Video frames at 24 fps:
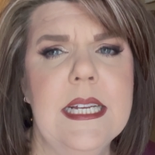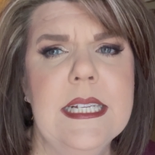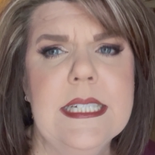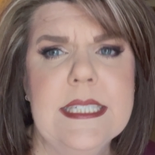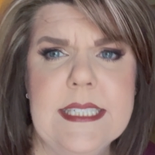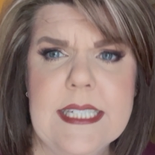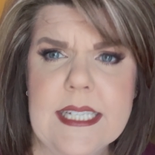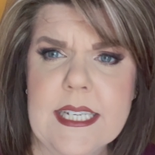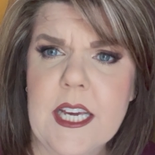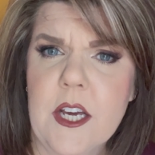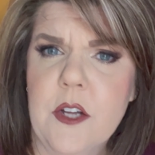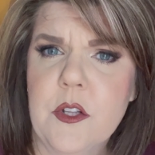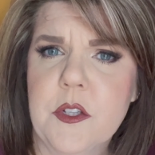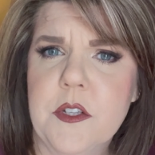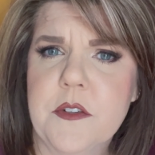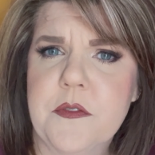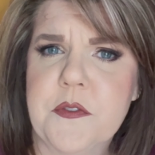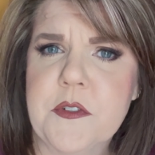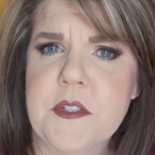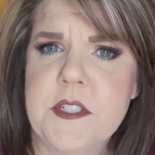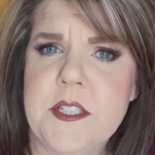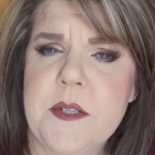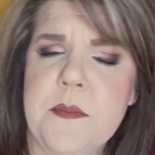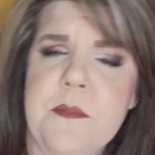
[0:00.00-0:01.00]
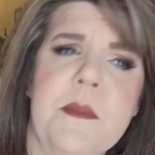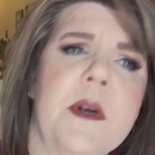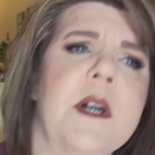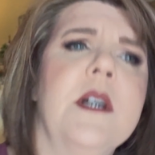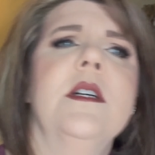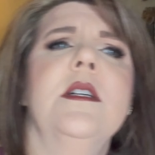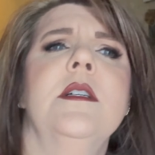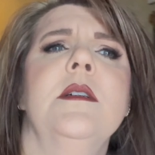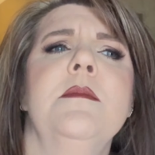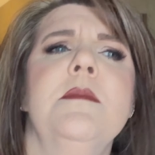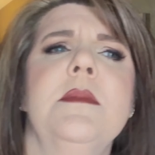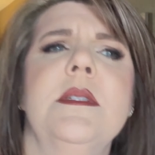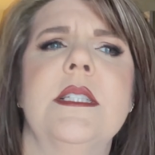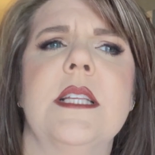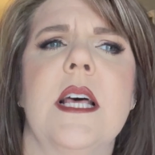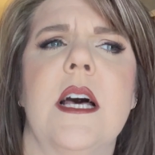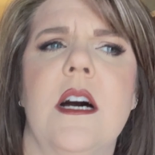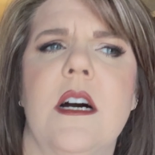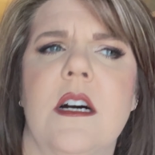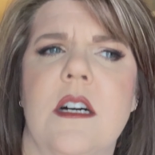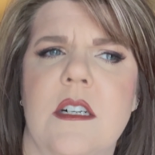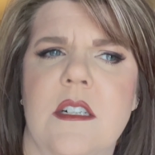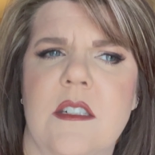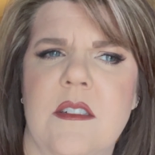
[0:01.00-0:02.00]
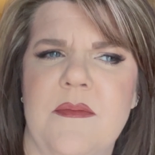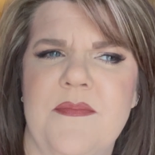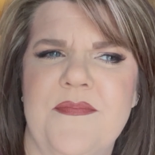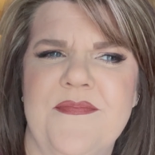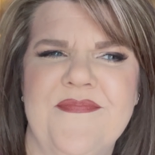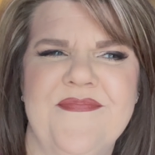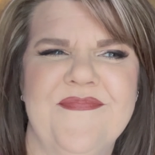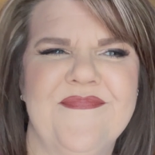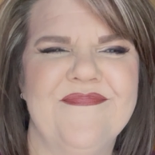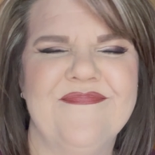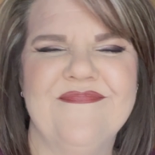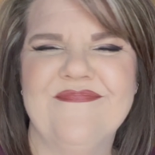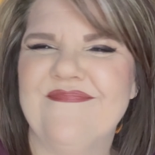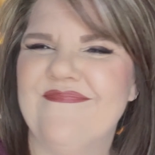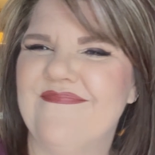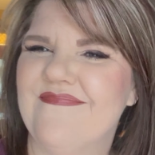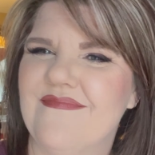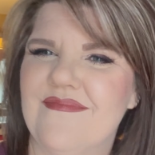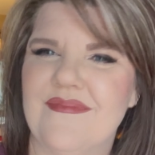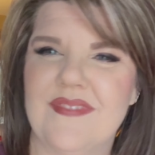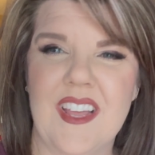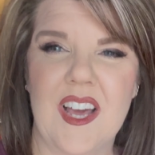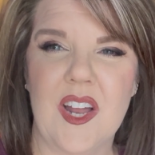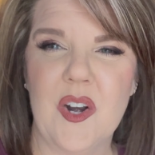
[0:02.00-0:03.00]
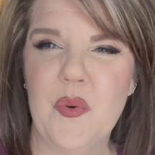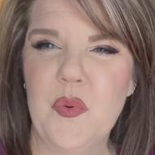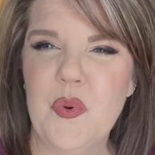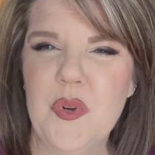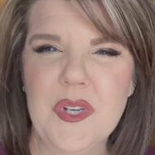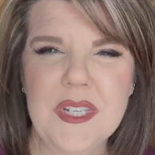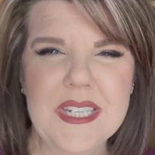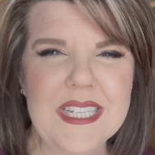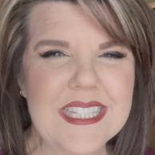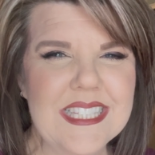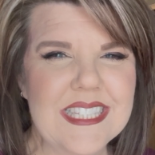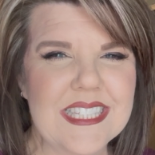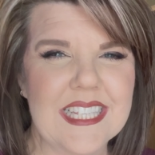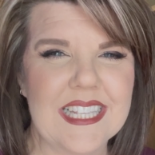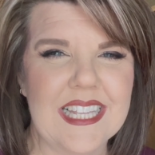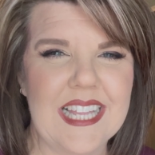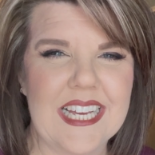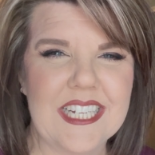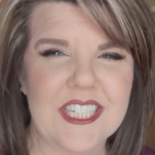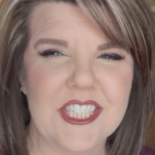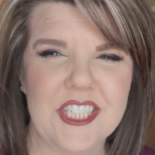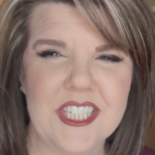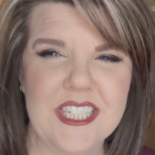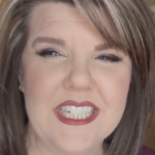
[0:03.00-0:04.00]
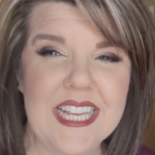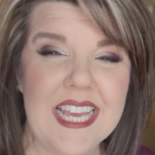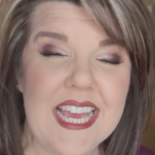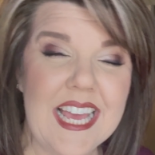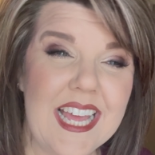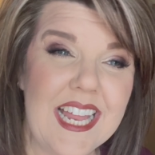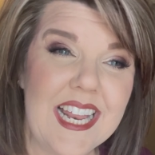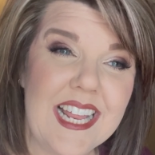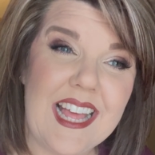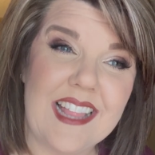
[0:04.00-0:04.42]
Did go look for some mums. Um, not a real good selection yet.